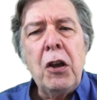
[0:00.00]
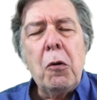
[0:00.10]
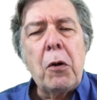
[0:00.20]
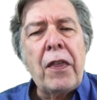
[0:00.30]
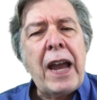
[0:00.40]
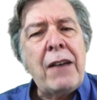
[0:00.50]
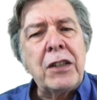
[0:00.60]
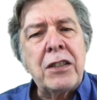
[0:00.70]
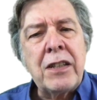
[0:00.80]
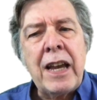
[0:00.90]
where they have a
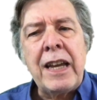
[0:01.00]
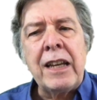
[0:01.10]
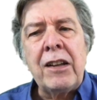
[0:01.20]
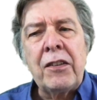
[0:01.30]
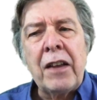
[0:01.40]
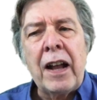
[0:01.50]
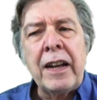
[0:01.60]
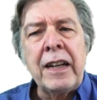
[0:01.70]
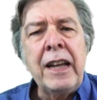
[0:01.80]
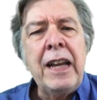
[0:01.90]
say in
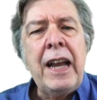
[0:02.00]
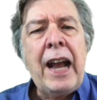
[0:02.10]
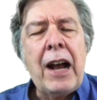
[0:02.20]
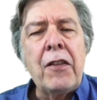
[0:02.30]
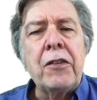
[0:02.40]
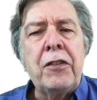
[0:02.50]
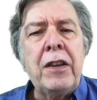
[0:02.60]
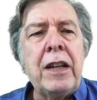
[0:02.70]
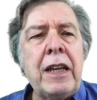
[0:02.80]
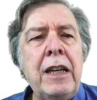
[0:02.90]
deciding how the
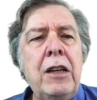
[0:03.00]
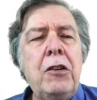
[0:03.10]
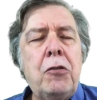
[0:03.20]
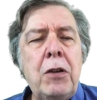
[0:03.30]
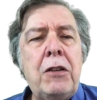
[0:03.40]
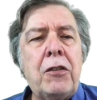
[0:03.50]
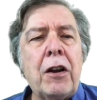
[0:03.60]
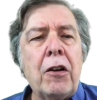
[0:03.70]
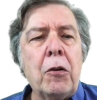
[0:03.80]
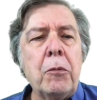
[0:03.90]
city treats
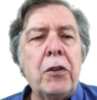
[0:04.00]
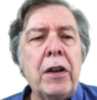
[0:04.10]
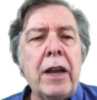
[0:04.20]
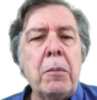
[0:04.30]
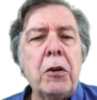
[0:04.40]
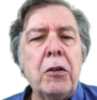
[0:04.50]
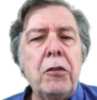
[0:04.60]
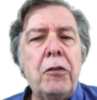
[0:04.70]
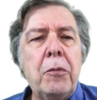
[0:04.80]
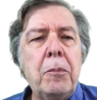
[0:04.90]
their homes and neighborhoods.